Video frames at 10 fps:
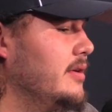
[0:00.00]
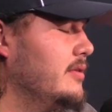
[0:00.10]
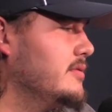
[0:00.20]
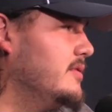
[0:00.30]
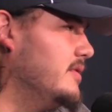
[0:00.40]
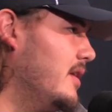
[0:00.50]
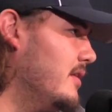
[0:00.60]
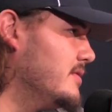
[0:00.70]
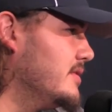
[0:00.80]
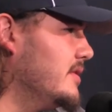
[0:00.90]
You know,
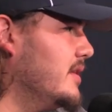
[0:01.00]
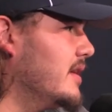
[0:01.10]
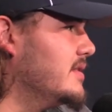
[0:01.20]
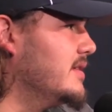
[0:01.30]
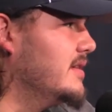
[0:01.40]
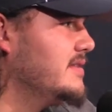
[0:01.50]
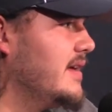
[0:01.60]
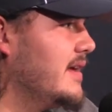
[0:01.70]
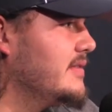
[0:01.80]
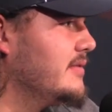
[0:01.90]
obviously, like I said,
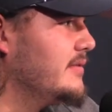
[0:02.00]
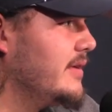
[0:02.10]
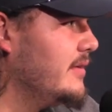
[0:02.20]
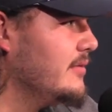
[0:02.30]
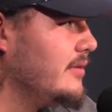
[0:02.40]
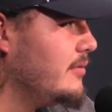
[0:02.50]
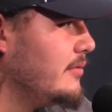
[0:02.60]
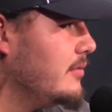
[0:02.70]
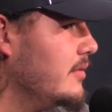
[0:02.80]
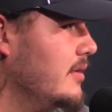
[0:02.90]
stats don't tell the
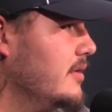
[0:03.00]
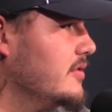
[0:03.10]
whole